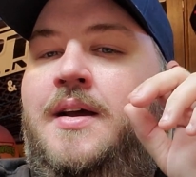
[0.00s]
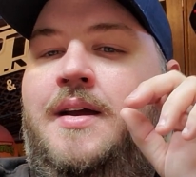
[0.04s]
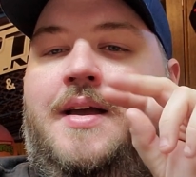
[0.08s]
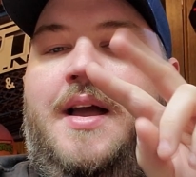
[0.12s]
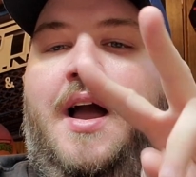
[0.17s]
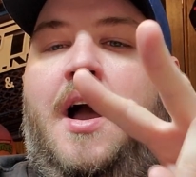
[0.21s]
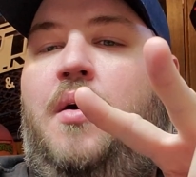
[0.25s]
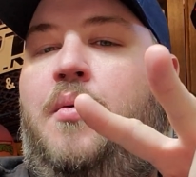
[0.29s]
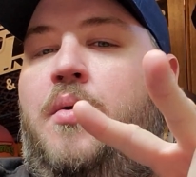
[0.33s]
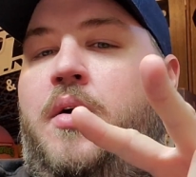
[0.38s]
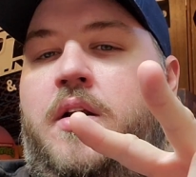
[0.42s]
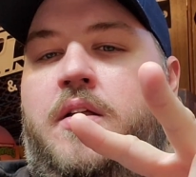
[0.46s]

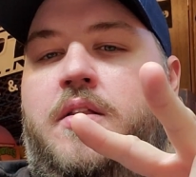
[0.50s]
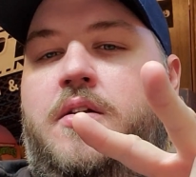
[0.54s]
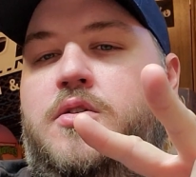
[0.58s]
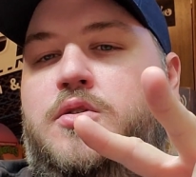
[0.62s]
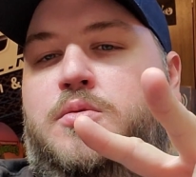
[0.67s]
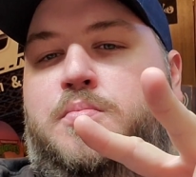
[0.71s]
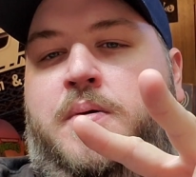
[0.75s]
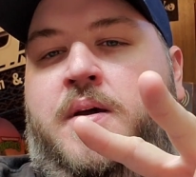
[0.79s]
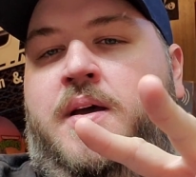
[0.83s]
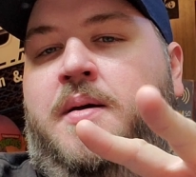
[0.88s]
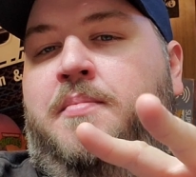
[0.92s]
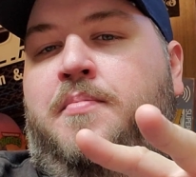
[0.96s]
Got one of
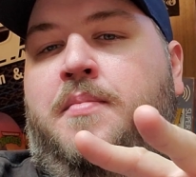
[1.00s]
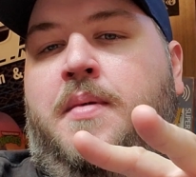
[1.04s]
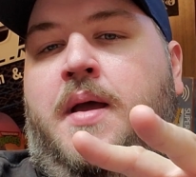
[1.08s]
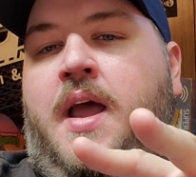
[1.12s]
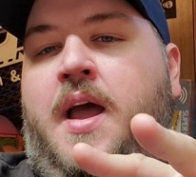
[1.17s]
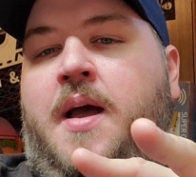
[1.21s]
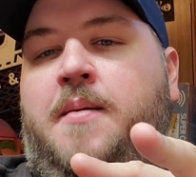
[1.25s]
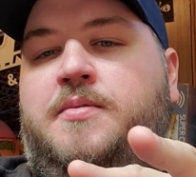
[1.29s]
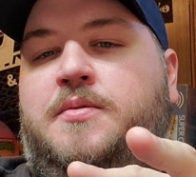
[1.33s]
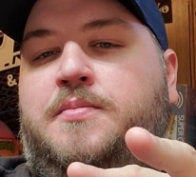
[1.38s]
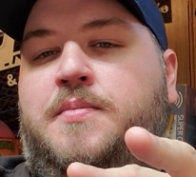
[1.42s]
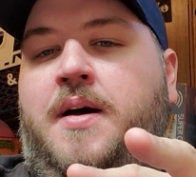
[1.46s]
those pit
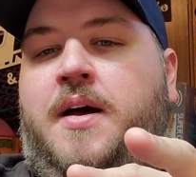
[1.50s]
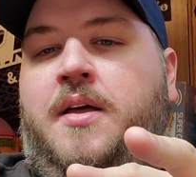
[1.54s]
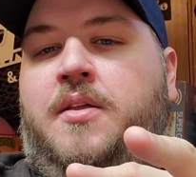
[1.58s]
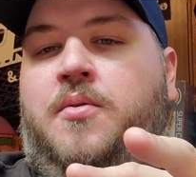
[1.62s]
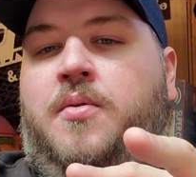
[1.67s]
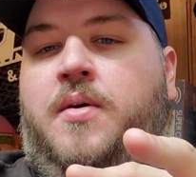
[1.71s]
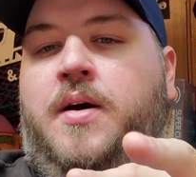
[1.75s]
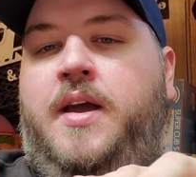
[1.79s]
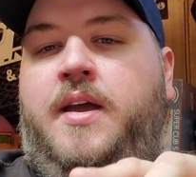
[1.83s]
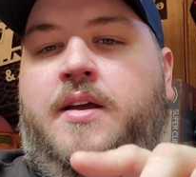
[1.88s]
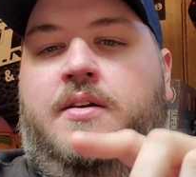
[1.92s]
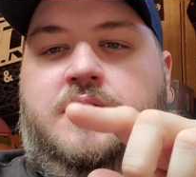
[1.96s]
maps, by
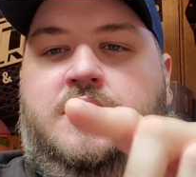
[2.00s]
the way.